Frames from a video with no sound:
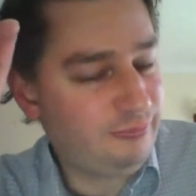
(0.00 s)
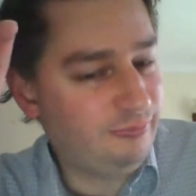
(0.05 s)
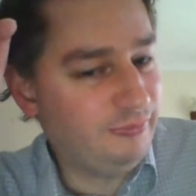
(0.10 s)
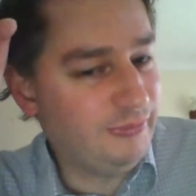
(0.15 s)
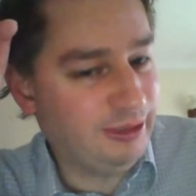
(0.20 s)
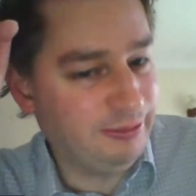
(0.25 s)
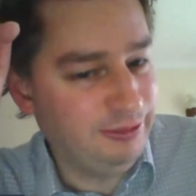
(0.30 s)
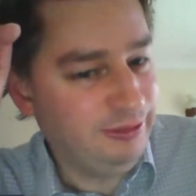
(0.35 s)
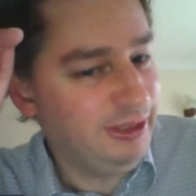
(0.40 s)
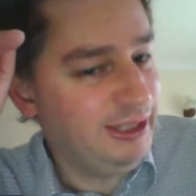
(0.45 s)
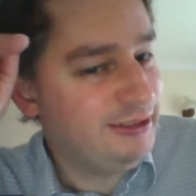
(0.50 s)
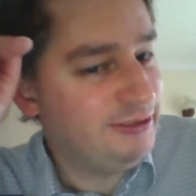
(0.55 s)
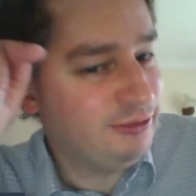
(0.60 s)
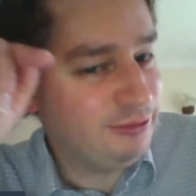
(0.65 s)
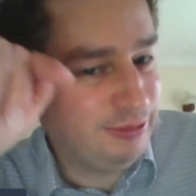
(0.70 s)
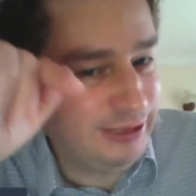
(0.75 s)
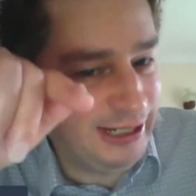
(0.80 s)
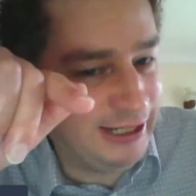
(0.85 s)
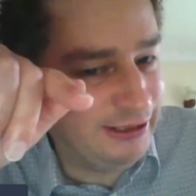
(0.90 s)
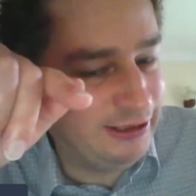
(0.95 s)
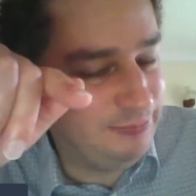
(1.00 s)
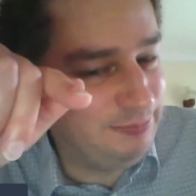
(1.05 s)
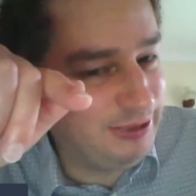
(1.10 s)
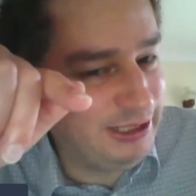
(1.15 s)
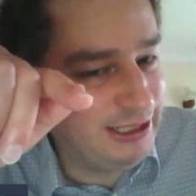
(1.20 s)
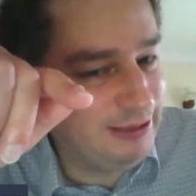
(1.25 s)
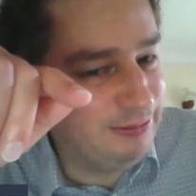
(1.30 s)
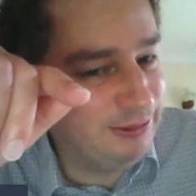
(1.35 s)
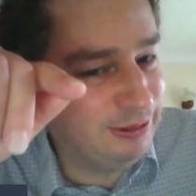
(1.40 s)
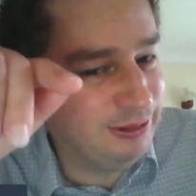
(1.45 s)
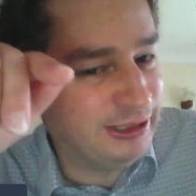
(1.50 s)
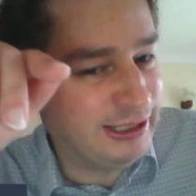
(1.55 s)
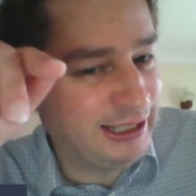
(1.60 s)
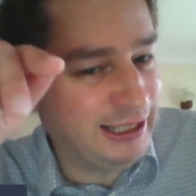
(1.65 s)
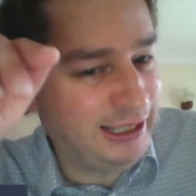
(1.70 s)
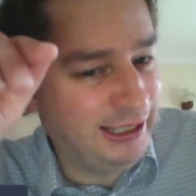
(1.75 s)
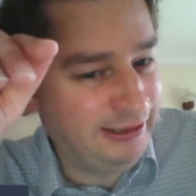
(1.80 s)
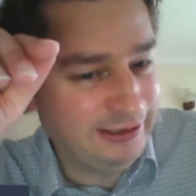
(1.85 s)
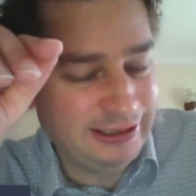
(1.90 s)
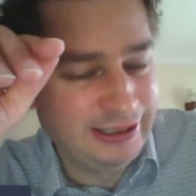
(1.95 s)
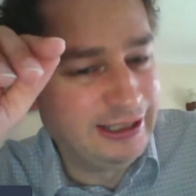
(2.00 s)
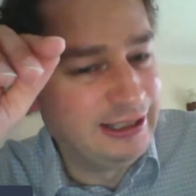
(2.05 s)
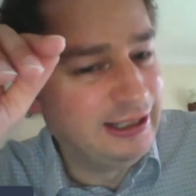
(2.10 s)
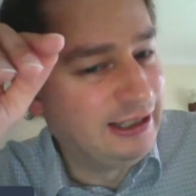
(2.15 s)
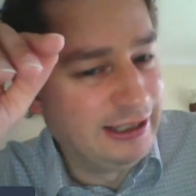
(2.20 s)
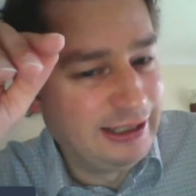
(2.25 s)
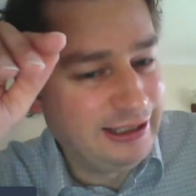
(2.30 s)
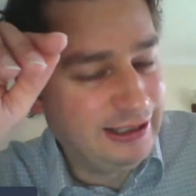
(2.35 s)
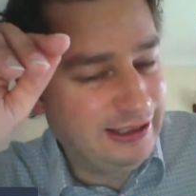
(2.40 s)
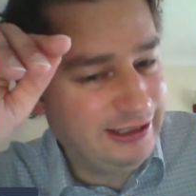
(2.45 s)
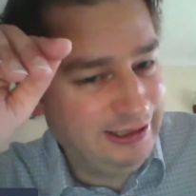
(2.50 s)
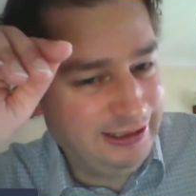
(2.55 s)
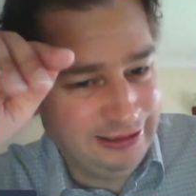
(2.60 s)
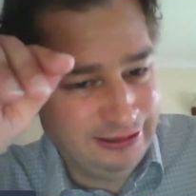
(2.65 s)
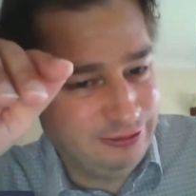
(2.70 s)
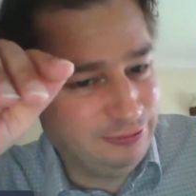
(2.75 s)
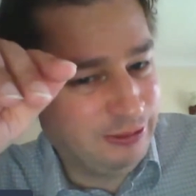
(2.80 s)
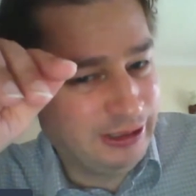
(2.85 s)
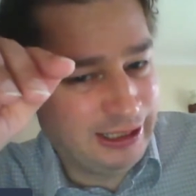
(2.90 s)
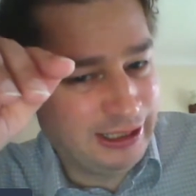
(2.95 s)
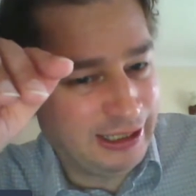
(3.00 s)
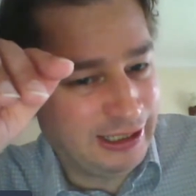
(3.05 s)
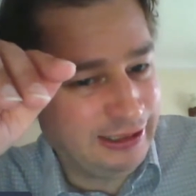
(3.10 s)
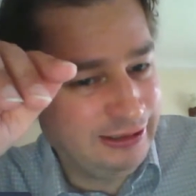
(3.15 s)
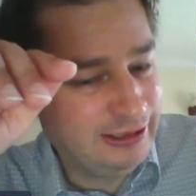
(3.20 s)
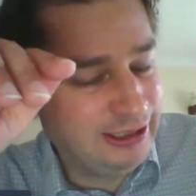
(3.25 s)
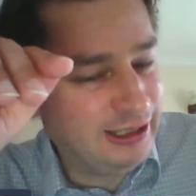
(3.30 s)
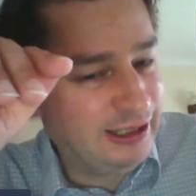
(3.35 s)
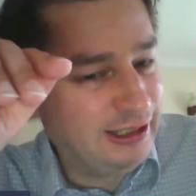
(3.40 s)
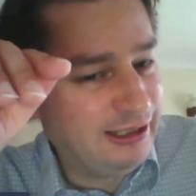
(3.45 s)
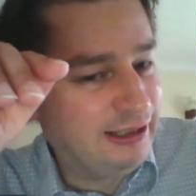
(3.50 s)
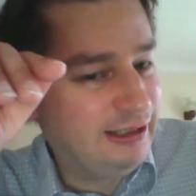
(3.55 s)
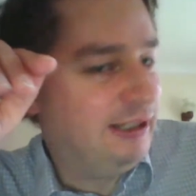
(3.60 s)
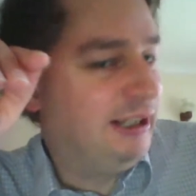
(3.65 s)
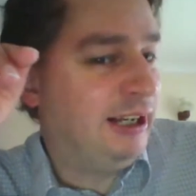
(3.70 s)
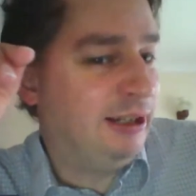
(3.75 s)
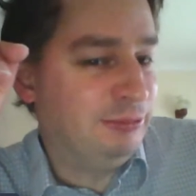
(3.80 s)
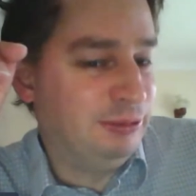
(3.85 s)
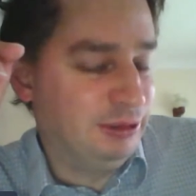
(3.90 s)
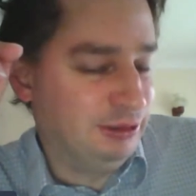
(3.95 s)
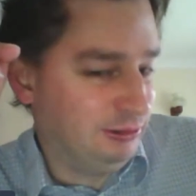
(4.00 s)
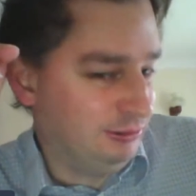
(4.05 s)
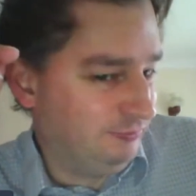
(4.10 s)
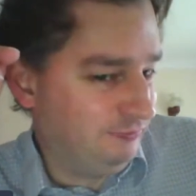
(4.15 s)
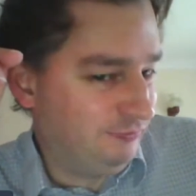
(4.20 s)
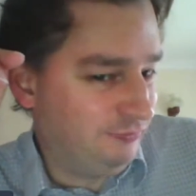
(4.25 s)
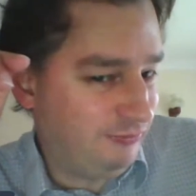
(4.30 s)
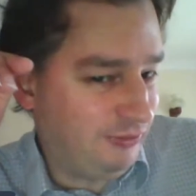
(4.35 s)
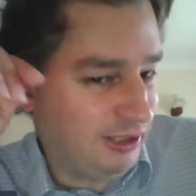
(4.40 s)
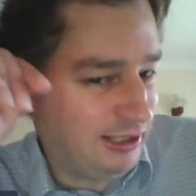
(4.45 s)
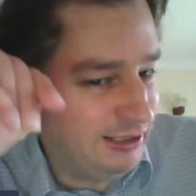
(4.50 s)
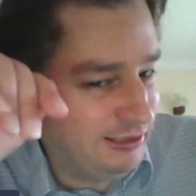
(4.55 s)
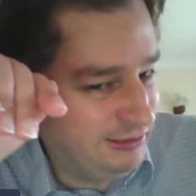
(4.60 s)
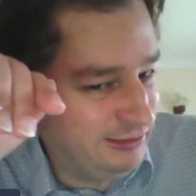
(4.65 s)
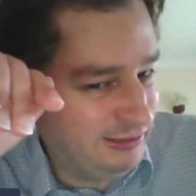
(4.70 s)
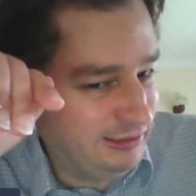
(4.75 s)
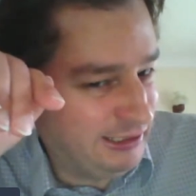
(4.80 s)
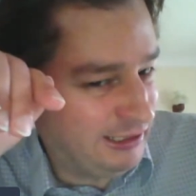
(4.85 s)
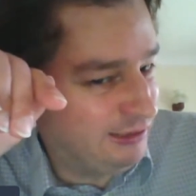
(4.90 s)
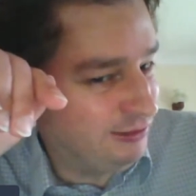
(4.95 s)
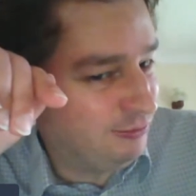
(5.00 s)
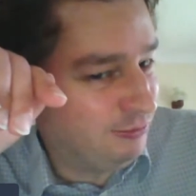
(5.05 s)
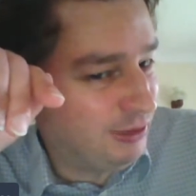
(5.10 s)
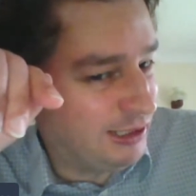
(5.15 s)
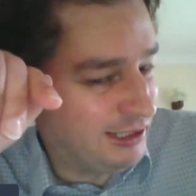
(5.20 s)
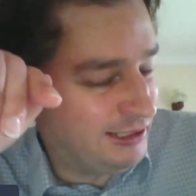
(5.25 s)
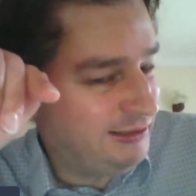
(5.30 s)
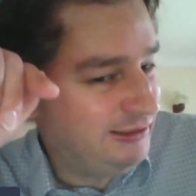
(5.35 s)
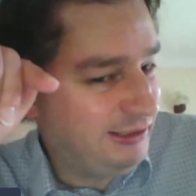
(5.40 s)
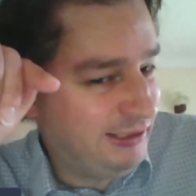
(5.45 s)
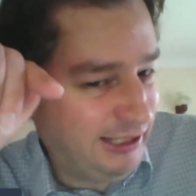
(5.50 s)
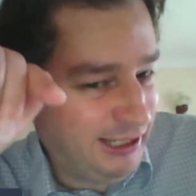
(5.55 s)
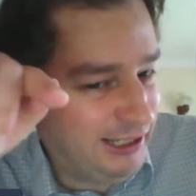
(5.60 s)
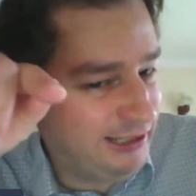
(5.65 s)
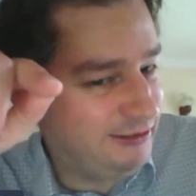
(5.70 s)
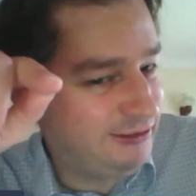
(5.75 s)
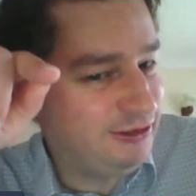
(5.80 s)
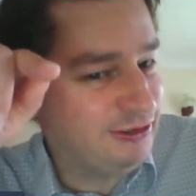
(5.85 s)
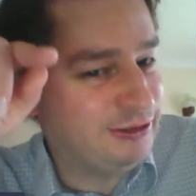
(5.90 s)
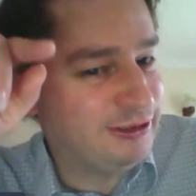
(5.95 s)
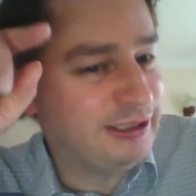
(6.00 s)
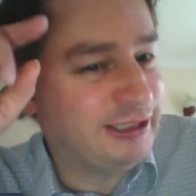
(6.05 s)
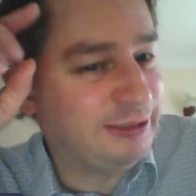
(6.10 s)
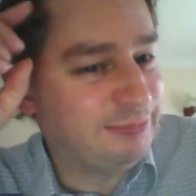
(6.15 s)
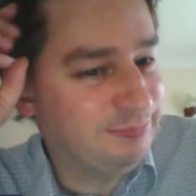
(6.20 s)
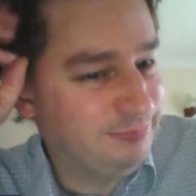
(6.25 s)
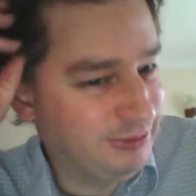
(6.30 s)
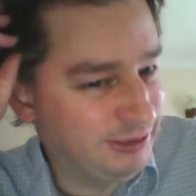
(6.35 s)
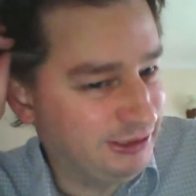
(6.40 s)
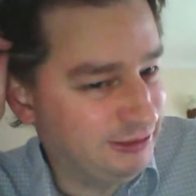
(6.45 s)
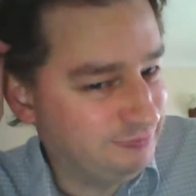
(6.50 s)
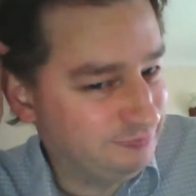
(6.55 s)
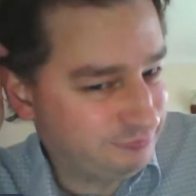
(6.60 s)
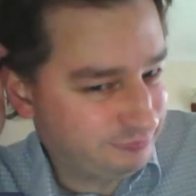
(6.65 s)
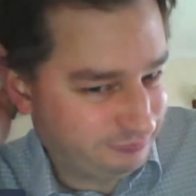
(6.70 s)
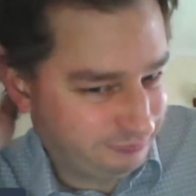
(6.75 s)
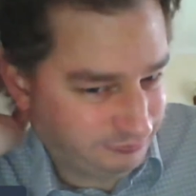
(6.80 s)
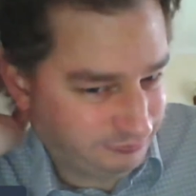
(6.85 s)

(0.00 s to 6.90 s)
Now, if there's a crowd of people there in the way, I will find another way to get to it. But